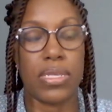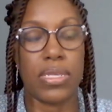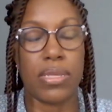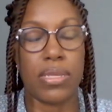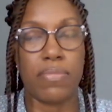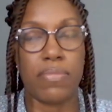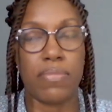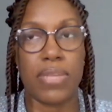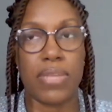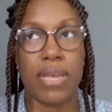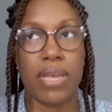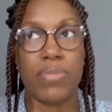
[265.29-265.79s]

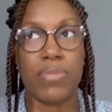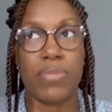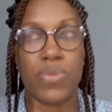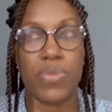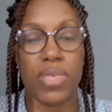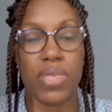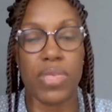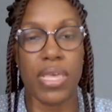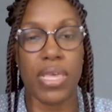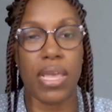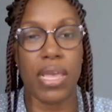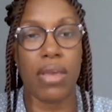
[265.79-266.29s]
sometimes we
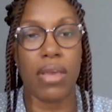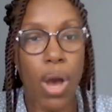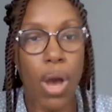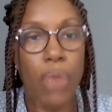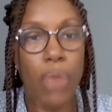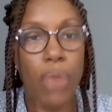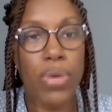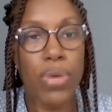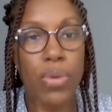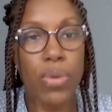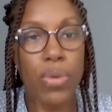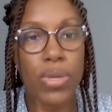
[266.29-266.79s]
think, how
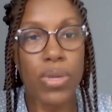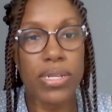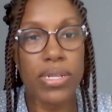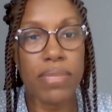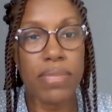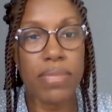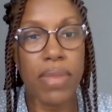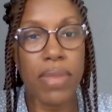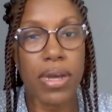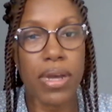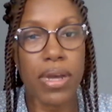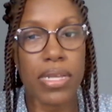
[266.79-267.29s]
we want to
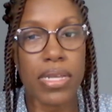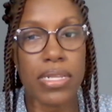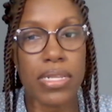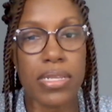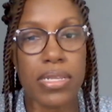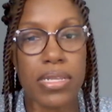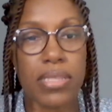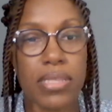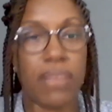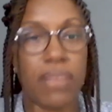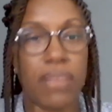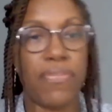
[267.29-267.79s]
market
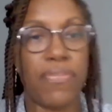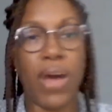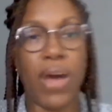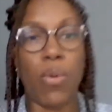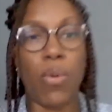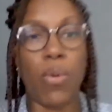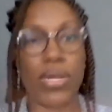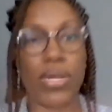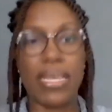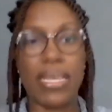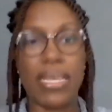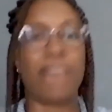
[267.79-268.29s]
this stuff? I
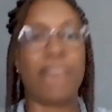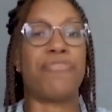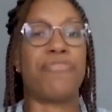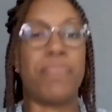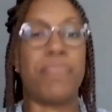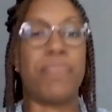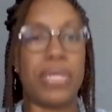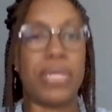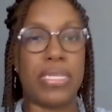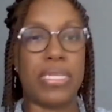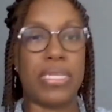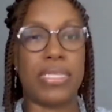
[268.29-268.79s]
want
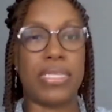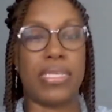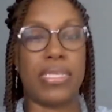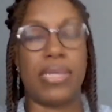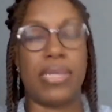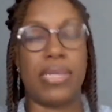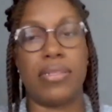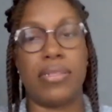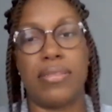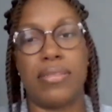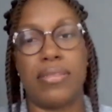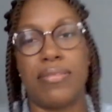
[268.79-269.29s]
everybody to see it.